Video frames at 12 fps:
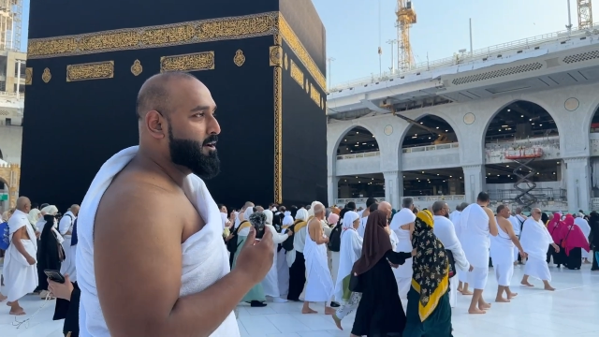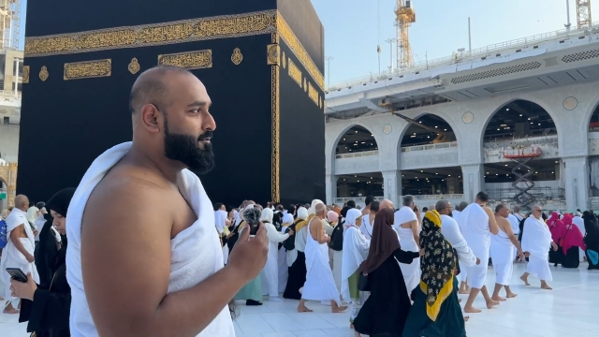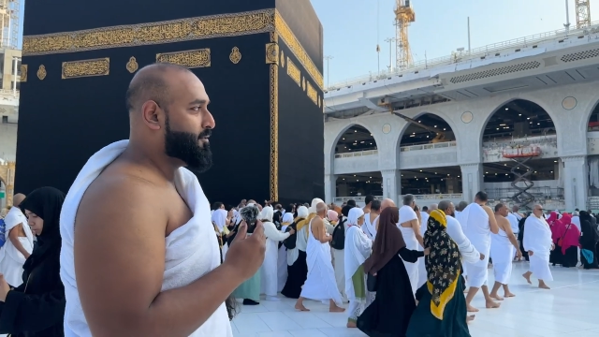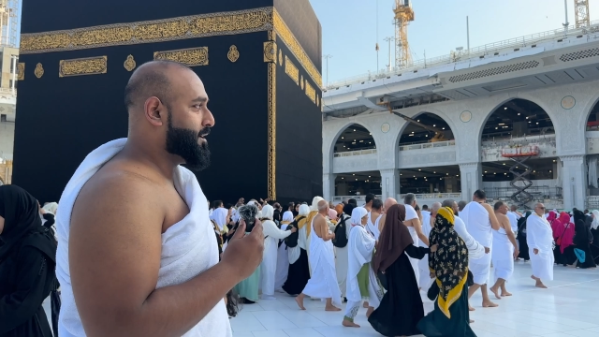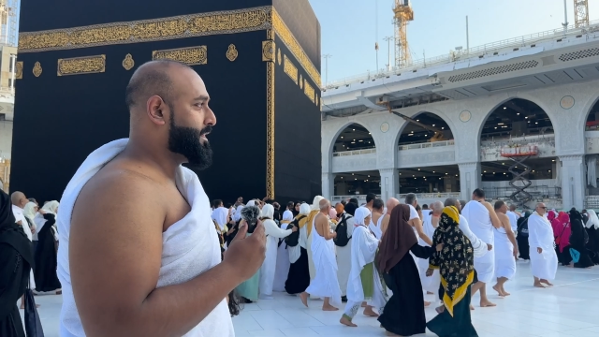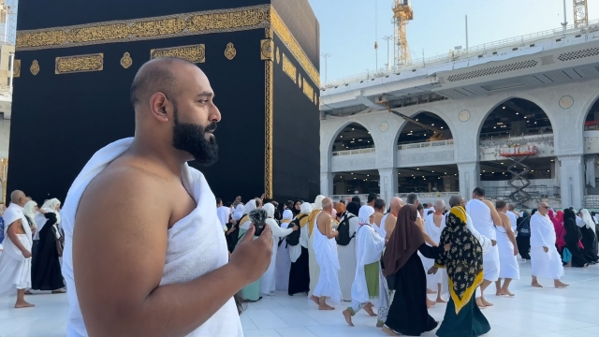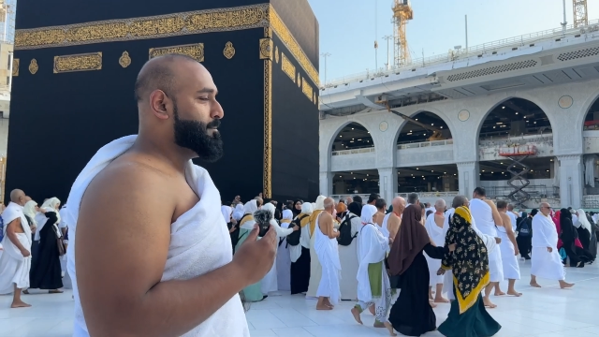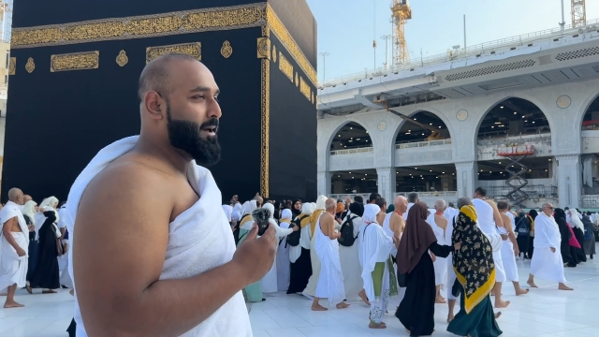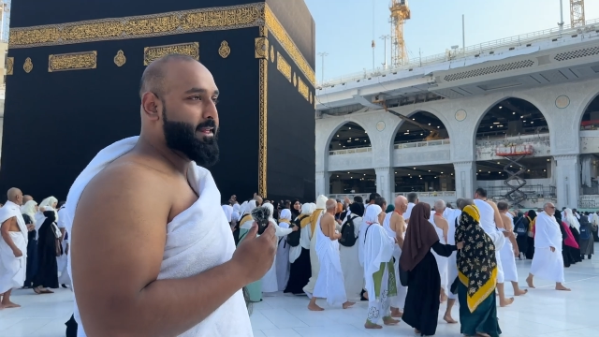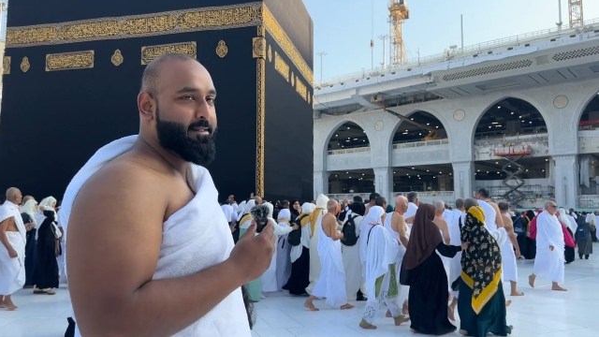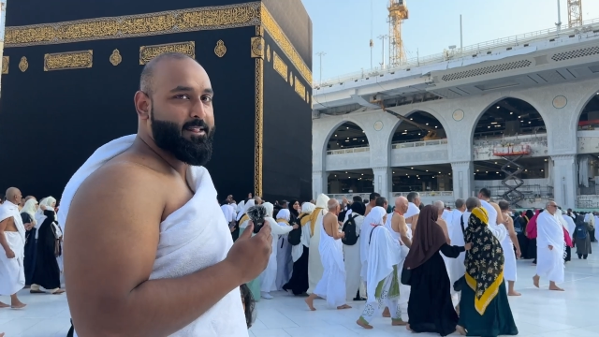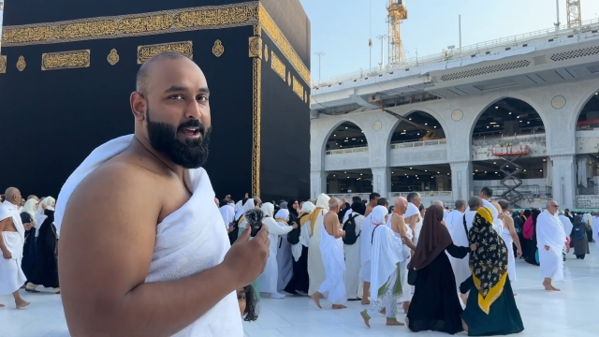For the
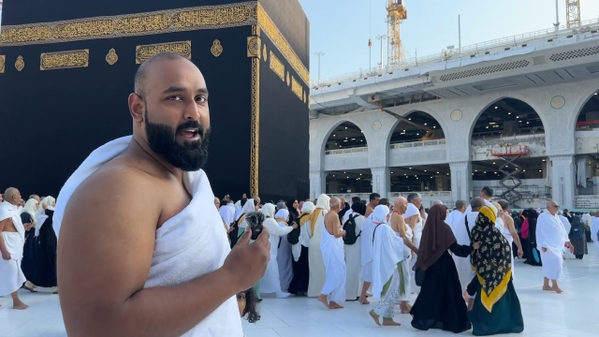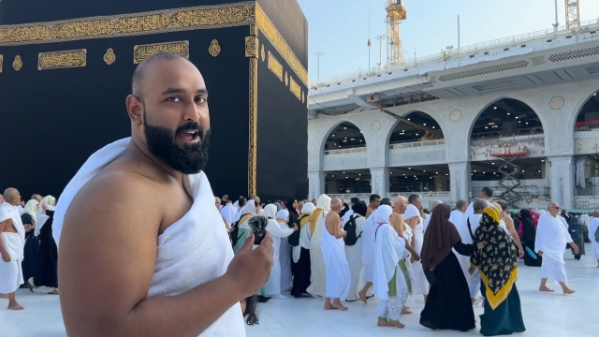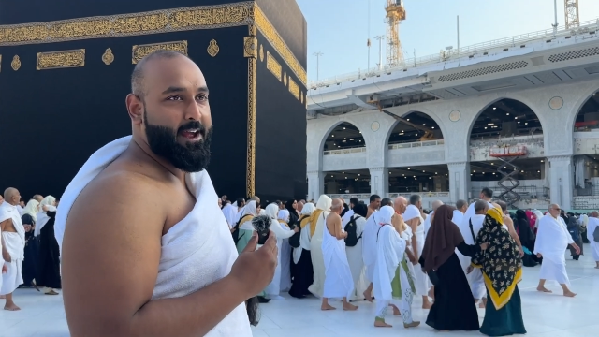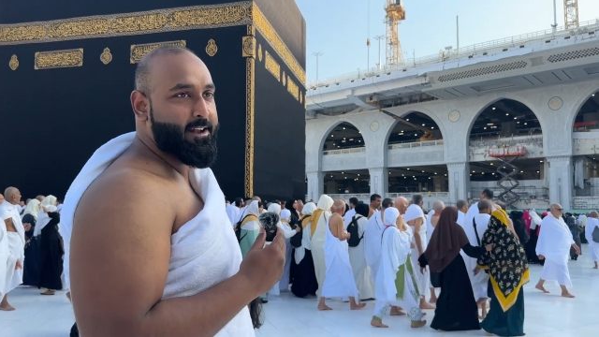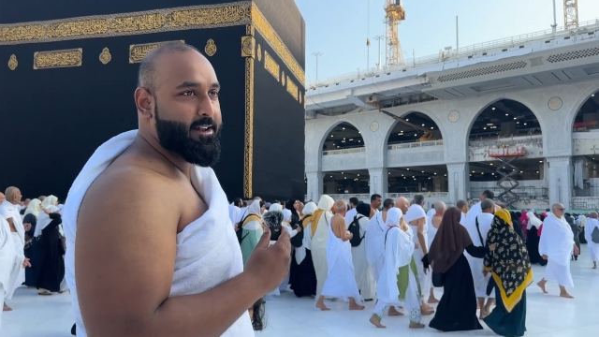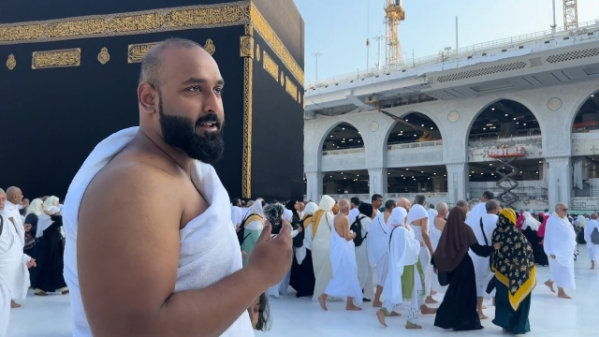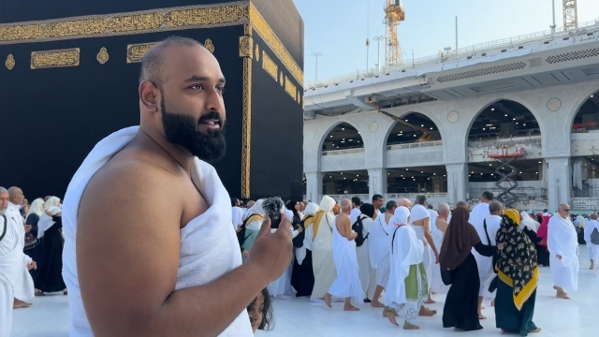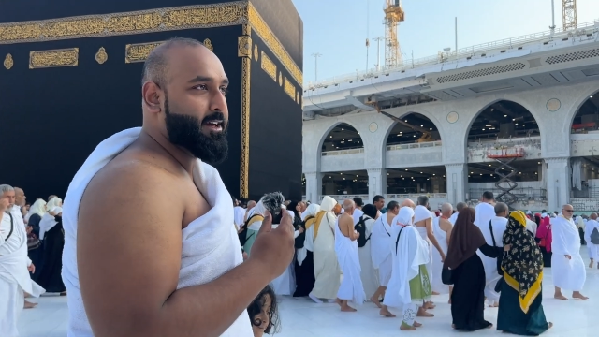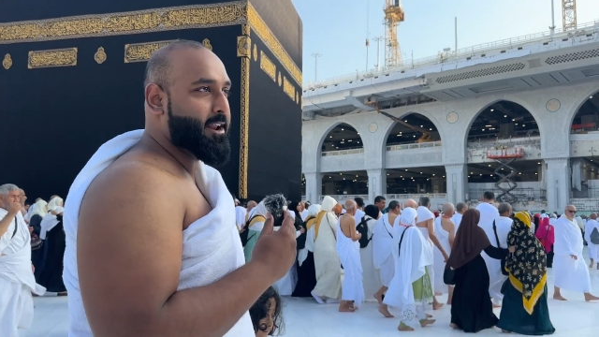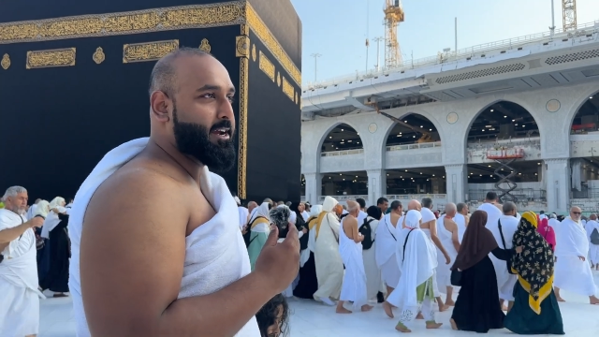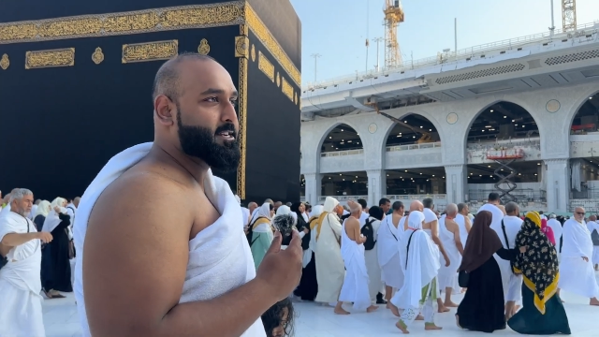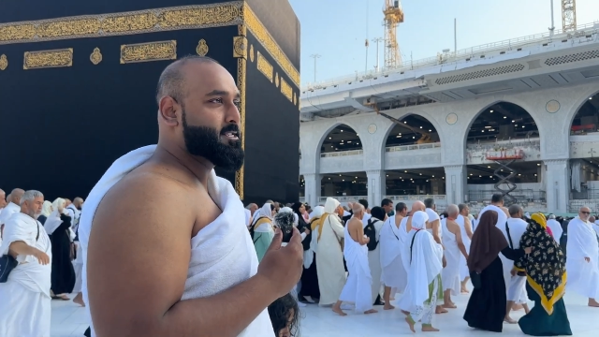men, the hand, the
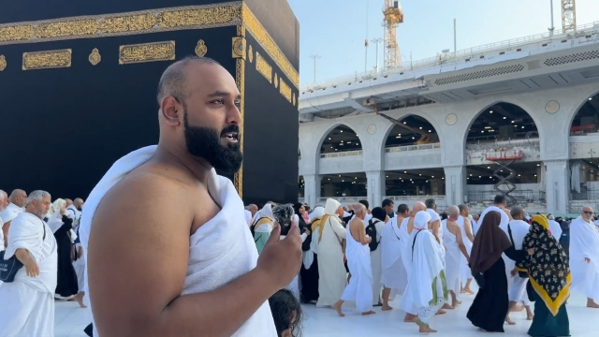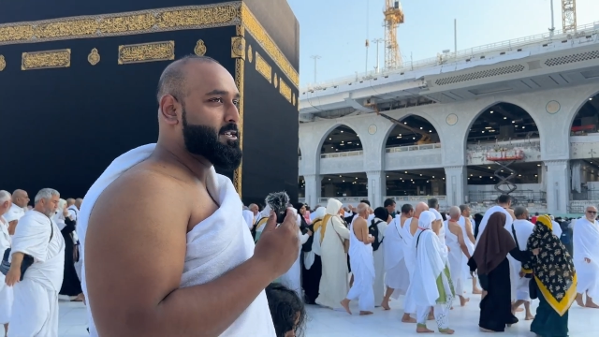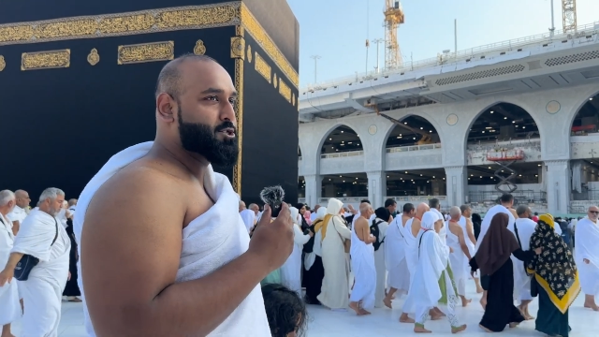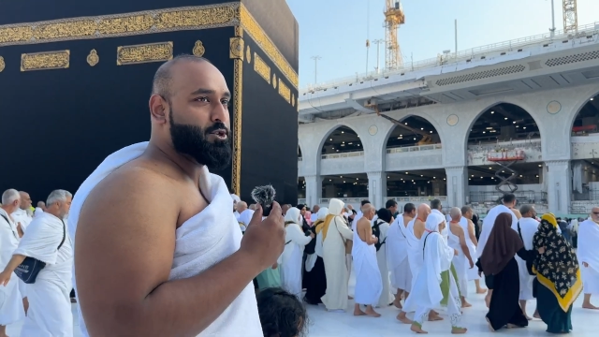right side